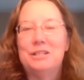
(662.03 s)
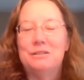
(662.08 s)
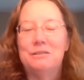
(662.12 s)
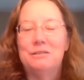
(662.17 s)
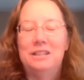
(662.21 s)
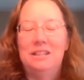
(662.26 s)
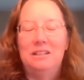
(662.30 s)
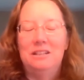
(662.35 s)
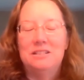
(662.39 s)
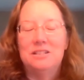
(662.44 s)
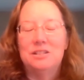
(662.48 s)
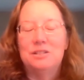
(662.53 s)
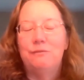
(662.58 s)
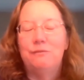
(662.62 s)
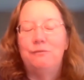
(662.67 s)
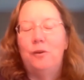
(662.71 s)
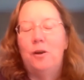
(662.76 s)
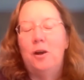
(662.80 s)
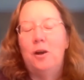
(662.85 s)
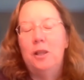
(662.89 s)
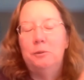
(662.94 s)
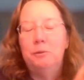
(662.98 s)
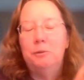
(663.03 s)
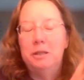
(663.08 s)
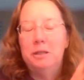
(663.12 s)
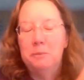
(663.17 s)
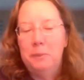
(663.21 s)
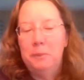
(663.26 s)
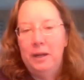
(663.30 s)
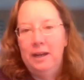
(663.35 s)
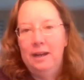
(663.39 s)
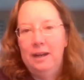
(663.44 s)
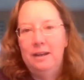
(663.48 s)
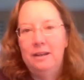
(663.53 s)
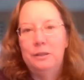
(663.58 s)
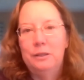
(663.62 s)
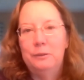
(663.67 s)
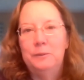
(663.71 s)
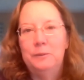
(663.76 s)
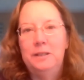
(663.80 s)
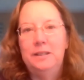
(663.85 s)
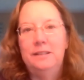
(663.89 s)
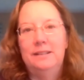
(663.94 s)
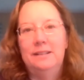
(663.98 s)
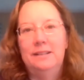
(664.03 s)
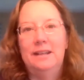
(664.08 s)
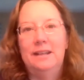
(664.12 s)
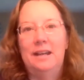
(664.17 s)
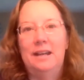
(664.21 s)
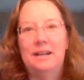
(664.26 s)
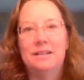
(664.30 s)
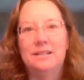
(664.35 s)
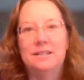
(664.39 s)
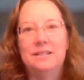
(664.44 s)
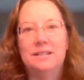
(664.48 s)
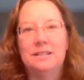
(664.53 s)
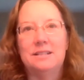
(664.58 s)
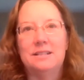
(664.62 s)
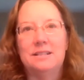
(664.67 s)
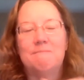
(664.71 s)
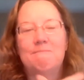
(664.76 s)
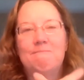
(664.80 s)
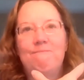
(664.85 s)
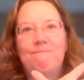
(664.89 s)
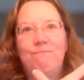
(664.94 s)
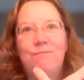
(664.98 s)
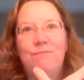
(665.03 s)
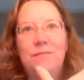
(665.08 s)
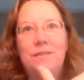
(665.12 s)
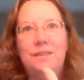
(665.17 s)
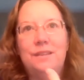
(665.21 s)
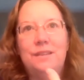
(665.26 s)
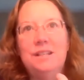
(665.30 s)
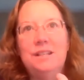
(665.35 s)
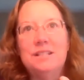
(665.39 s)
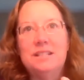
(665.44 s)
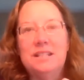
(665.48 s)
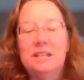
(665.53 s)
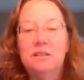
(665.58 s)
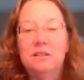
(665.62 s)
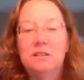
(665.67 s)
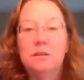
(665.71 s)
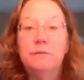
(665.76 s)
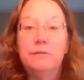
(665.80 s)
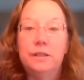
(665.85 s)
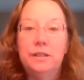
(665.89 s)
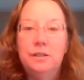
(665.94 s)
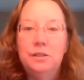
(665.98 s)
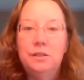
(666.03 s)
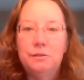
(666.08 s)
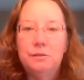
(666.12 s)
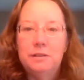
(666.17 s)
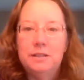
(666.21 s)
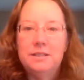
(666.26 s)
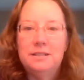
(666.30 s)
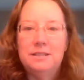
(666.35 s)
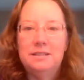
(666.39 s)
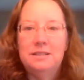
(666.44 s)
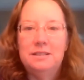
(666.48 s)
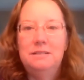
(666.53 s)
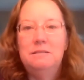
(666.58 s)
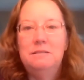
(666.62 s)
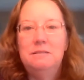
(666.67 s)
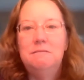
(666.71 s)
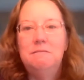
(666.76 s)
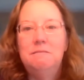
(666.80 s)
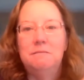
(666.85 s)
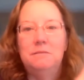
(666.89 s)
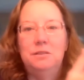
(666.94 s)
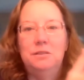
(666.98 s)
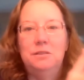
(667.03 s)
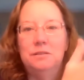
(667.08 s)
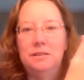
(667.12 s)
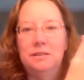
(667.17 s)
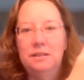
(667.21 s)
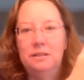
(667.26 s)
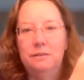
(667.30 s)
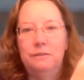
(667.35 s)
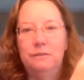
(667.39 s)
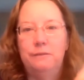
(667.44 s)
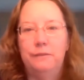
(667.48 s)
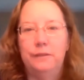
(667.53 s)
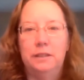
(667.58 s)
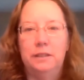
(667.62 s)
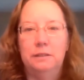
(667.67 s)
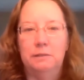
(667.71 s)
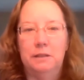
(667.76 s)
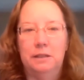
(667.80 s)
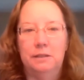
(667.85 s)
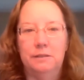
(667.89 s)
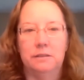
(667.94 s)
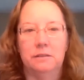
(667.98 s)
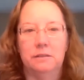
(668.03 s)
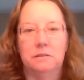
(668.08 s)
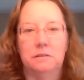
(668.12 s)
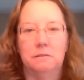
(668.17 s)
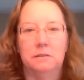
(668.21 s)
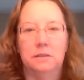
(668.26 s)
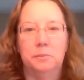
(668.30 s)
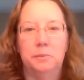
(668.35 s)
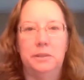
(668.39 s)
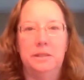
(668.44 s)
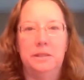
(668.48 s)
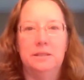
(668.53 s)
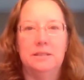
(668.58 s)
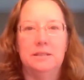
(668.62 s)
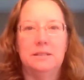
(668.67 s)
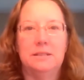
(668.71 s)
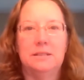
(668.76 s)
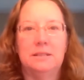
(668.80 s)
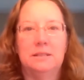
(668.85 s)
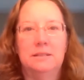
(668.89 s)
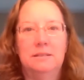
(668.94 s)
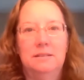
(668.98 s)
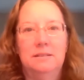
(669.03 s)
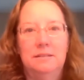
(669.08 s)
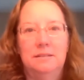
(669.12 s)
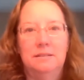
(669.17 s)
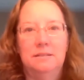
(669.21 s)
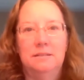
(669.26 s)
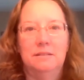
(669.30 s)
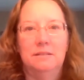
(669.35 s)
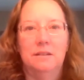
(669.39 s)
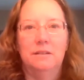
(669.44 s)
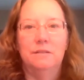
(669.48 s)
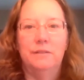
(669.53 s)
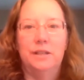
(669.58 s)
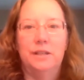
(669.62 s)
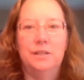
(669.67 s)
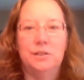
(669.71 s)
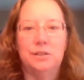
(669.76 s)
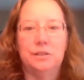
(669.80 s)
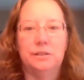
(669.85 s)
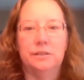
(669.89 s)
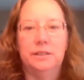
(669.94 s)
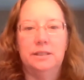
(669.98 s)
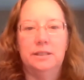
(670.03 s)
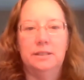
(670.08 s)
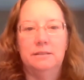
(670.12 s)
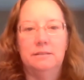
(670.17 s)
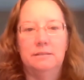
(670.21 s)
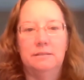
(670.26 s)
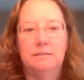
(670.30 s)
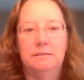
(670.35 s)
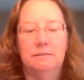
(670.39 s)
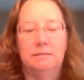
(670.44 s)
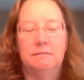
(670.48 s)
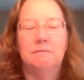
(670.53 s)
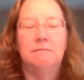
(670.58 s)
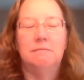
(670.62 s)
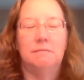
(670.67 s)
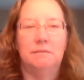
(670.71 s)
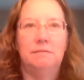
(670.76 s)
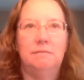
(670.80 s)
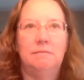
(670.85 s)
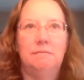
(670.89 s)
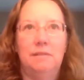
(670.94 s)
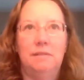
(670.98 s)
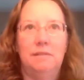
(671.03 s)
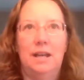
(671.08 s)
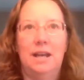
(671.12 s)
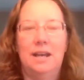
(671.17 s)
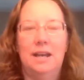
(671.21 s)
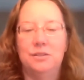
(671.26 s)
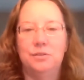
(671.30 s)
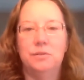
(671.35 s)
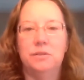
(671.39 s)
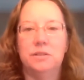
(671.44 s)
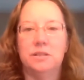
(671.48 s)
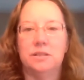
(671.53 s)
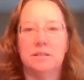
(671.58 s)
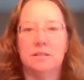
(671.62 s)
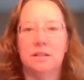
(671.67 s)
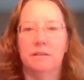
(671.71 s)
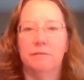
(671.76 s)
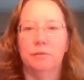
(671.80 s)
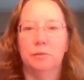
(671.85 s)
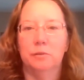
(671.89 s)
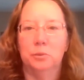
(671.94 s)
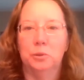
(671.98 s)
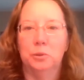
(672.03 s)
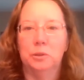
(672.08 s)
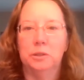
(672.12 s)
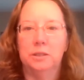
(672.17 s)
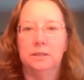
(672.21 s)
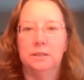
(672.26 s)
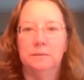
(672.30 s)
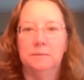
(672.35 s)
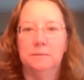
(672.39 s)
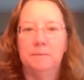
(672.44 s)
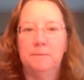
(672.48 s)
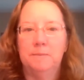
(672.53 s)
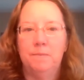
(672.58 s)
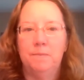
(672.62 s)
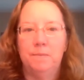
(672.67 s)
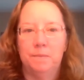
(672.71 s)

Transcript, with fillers: So I think just following a pathway that has things that are of interest to you, you're going to figure out the career piece eventually as you discover more.